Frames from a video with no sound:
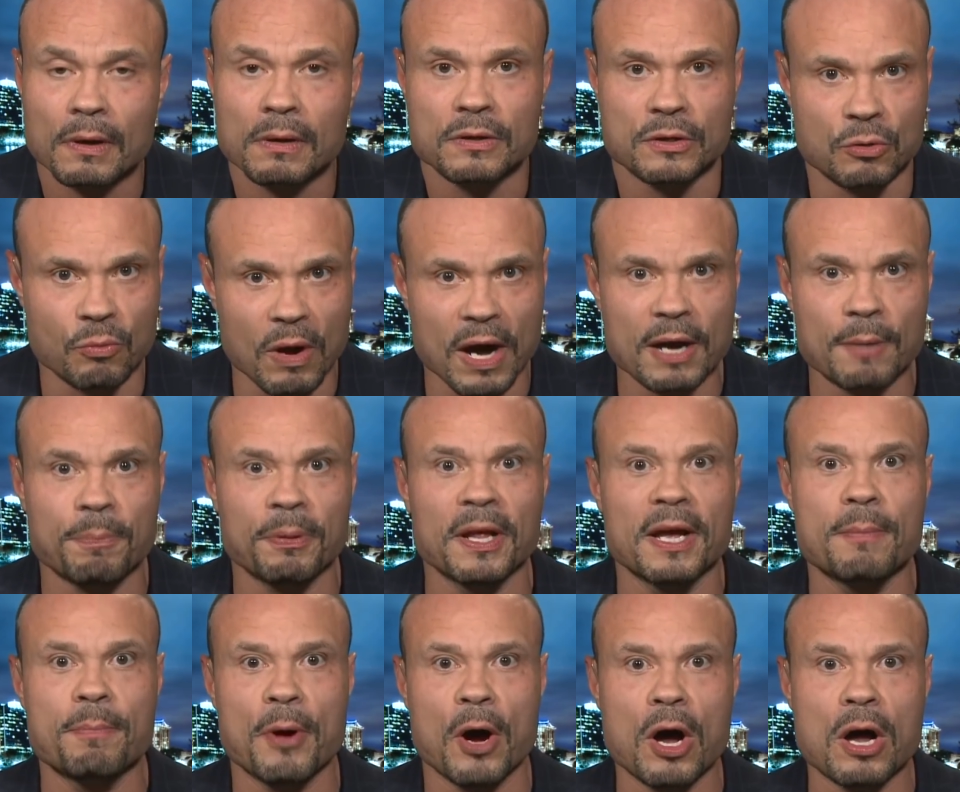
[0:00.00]
You want to
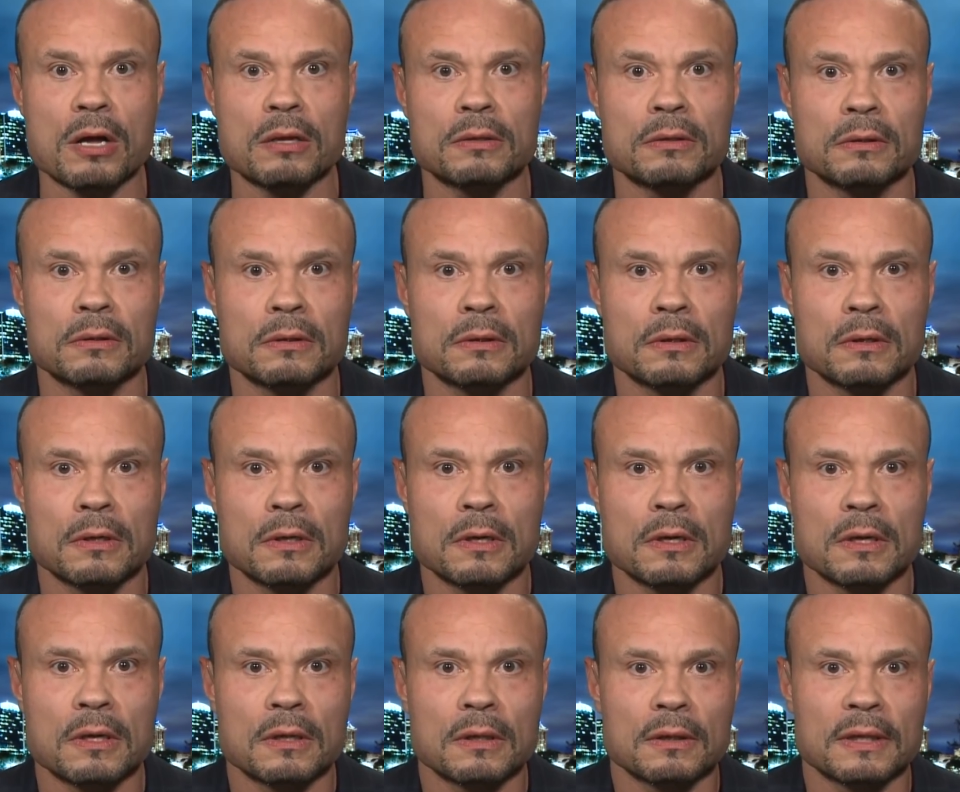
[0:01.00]
play ball?
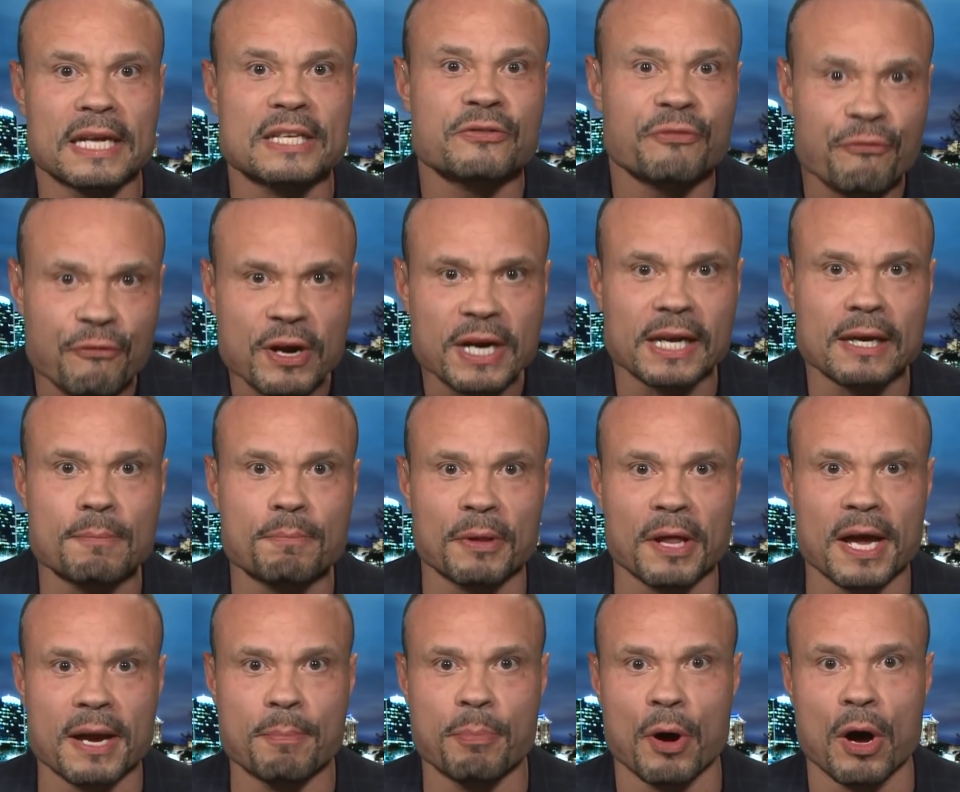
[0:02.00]
Let's freaking
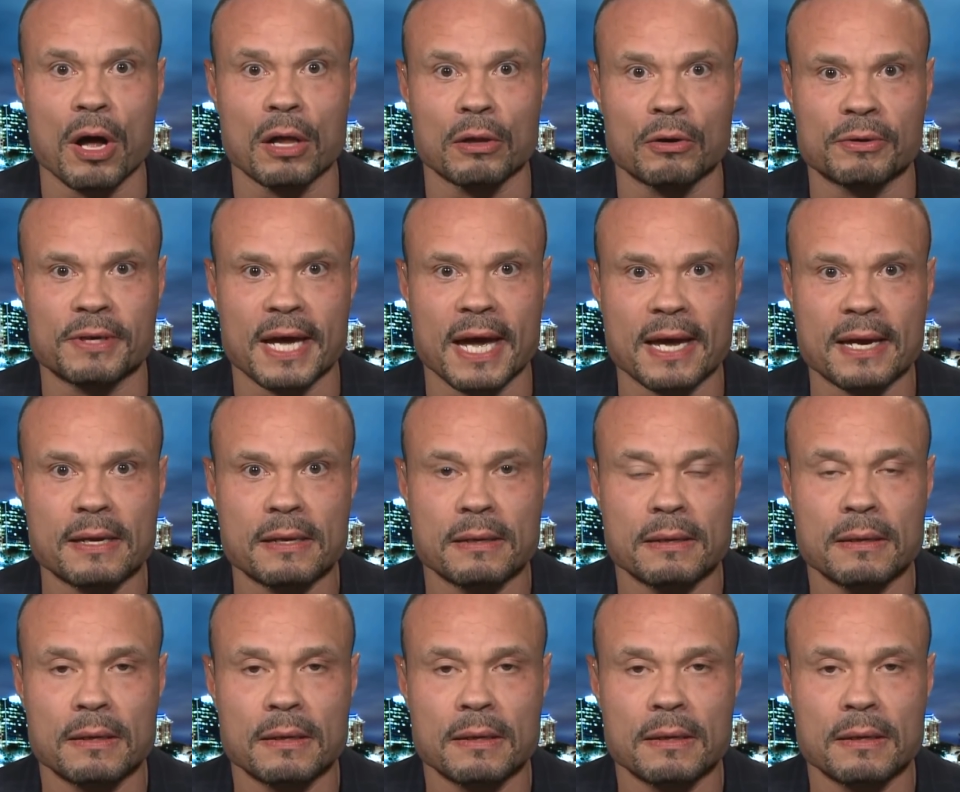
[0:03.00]
play ball, okay?